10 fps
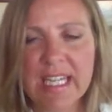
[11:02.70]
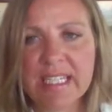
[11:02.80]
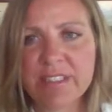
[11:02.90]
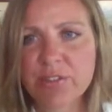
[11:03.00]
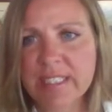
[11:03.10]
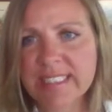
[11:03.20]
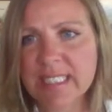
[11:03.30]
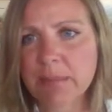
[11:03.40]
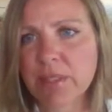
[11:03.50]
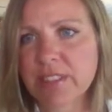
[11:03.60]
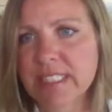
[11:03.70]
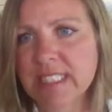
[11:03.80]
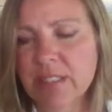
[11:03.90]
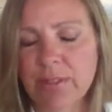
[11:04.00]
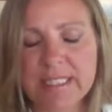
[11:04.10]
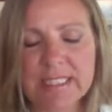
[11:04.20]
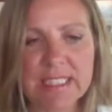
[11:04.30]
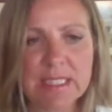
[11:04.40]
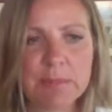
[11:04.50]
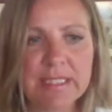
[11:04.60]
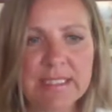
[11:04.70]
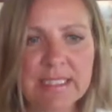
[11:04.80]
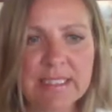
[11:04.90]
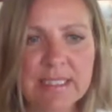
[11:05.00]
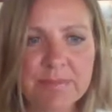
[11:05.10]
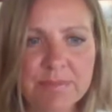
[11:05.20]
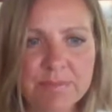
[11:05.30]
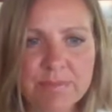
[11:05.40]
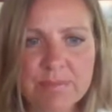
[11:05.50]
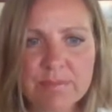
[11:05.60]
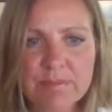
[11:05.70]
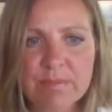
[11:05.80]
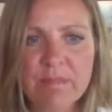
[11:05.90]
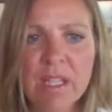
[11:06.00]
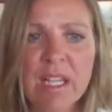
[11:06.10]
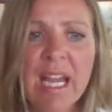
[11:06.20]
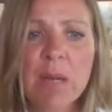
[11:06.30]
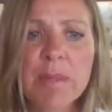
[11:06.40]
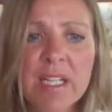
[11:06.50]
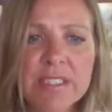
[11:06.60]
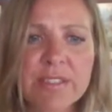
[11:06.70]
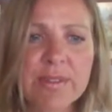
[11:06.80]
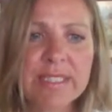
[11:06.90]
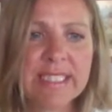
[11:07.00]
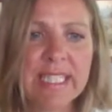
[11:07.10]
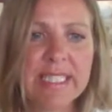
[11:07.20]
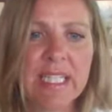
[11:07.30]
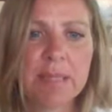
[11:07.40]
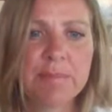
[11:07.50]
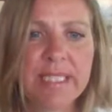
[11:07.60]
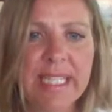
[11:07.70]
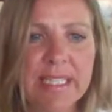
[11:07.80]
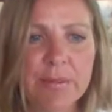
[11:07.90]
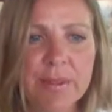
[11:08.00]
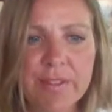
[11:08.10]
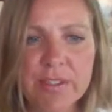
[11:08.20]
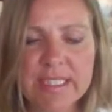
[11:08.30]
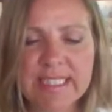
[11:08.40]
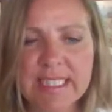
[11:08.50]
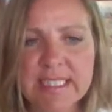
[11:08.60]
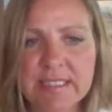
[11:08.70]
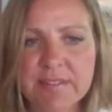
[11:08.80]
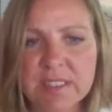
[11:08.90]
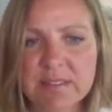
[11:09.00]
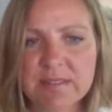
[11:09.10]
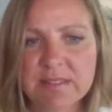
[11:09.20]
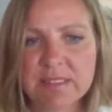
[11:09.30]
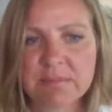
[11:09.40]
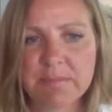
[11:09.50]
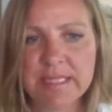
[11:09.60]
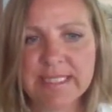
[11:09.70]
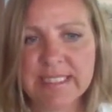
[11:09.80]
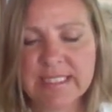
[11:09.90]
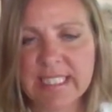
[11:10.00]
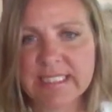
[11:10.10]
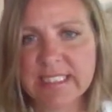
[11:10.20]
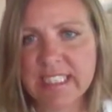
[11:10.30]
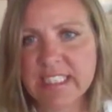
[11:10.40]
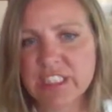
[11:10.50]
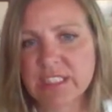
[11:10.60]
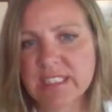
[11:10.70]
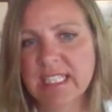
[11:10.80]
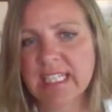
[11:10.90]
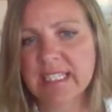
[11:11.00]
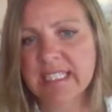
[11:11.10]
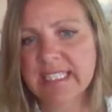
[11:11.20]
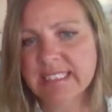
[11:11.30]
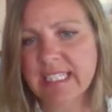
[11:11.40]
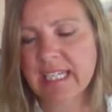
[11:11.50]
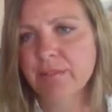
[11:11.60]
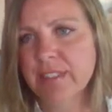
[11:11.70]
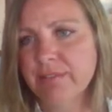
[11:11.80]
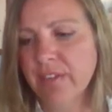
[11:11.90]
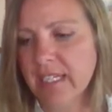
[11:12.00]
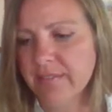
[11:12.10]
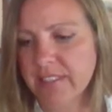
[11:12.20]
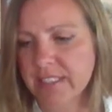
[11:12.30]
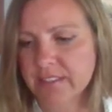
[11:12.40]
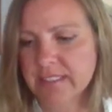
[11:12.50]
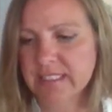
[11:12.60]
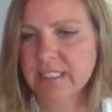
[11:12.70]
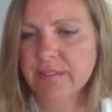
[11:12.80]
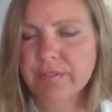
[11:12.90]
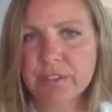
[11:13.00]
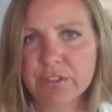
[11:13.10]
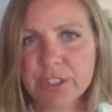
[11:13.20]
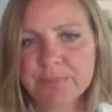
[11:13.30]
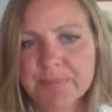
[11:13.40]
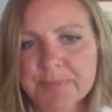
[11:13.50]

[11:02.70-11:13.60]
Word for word: and addressing emerging threats to species. And we also intend to update and review the sensitive species designations at least every five years into the future.